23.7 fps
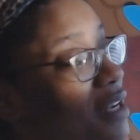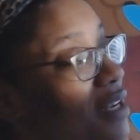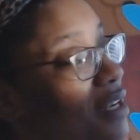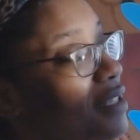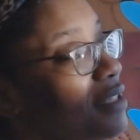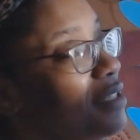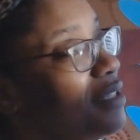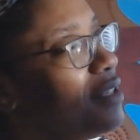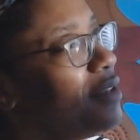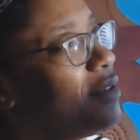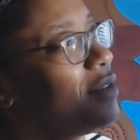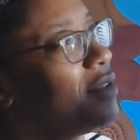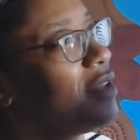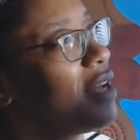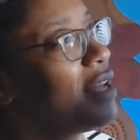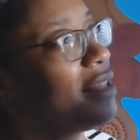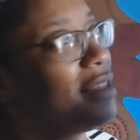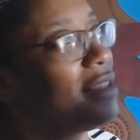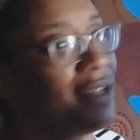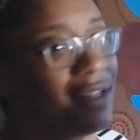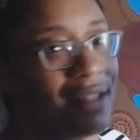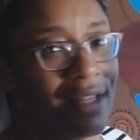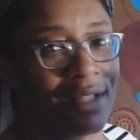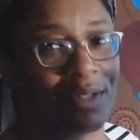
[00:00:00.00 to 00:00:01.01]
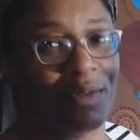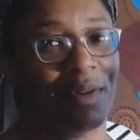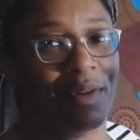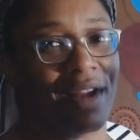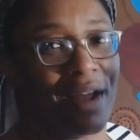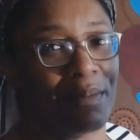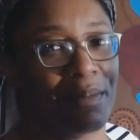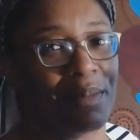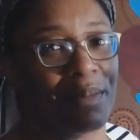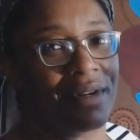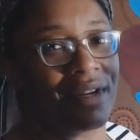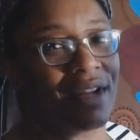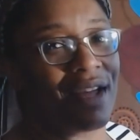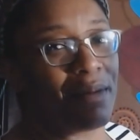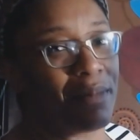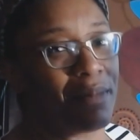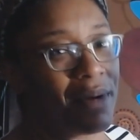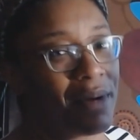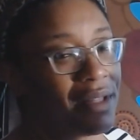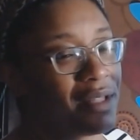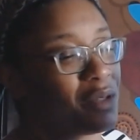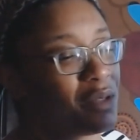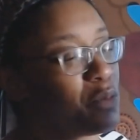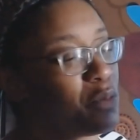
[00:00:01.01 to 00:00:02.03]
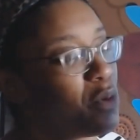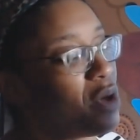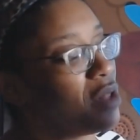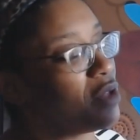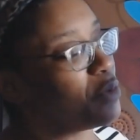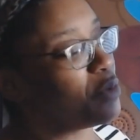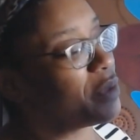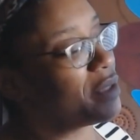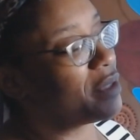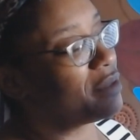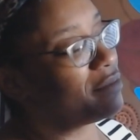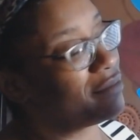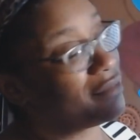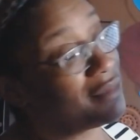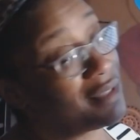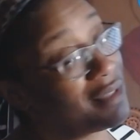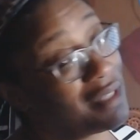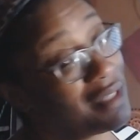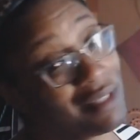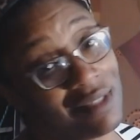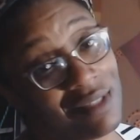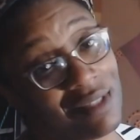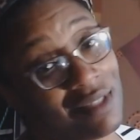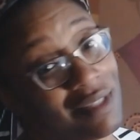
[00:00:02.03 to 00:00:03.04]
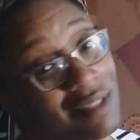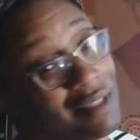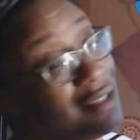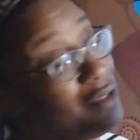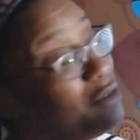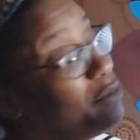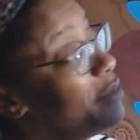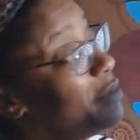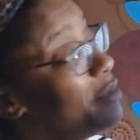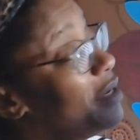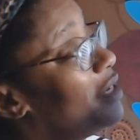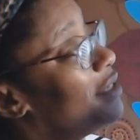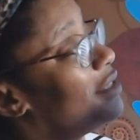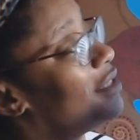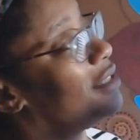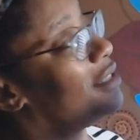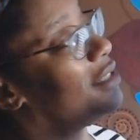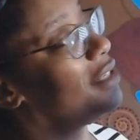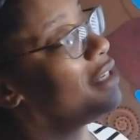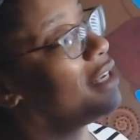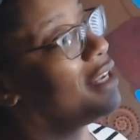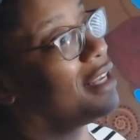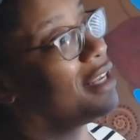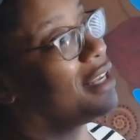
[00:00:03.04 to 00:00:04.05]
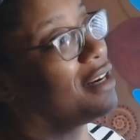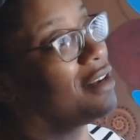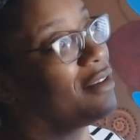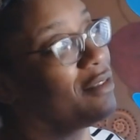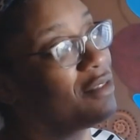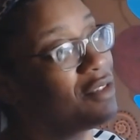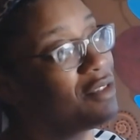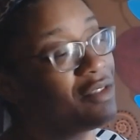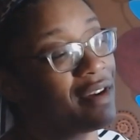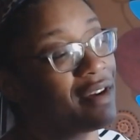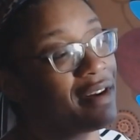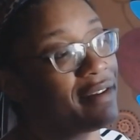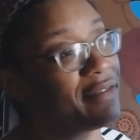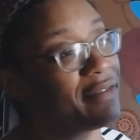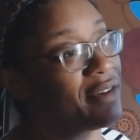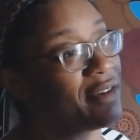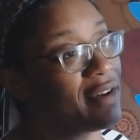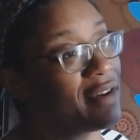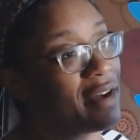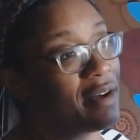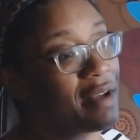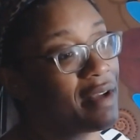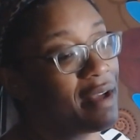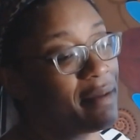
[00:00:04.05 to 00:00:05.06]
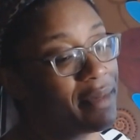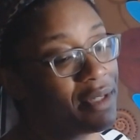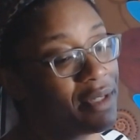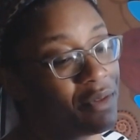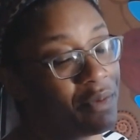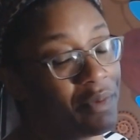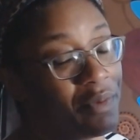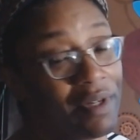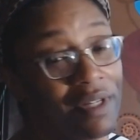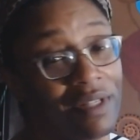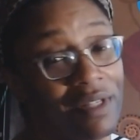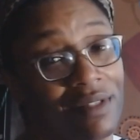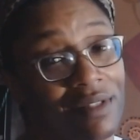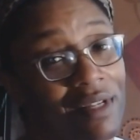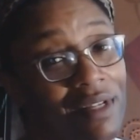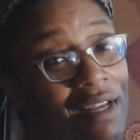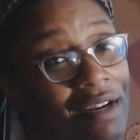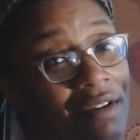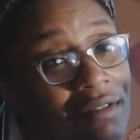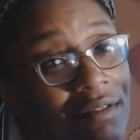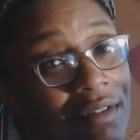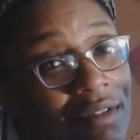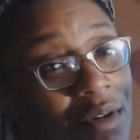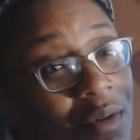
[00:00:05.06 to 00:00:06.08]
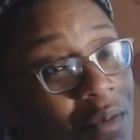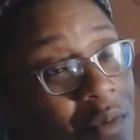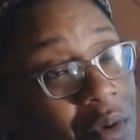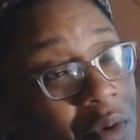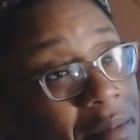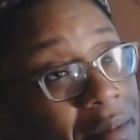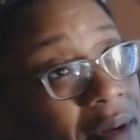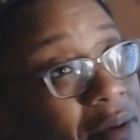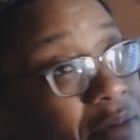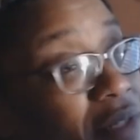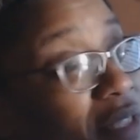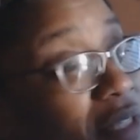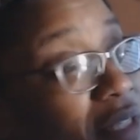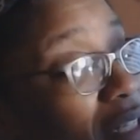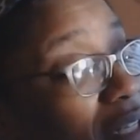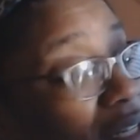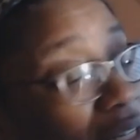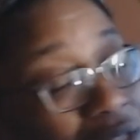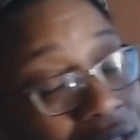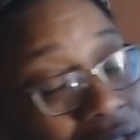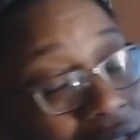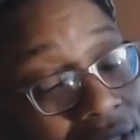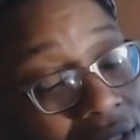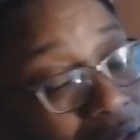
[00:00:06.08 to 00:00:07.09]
So I think that's what happened. I bought the smaller one because it's just too much, and I'll try to figure out how much it was. I don't know where my receipt is.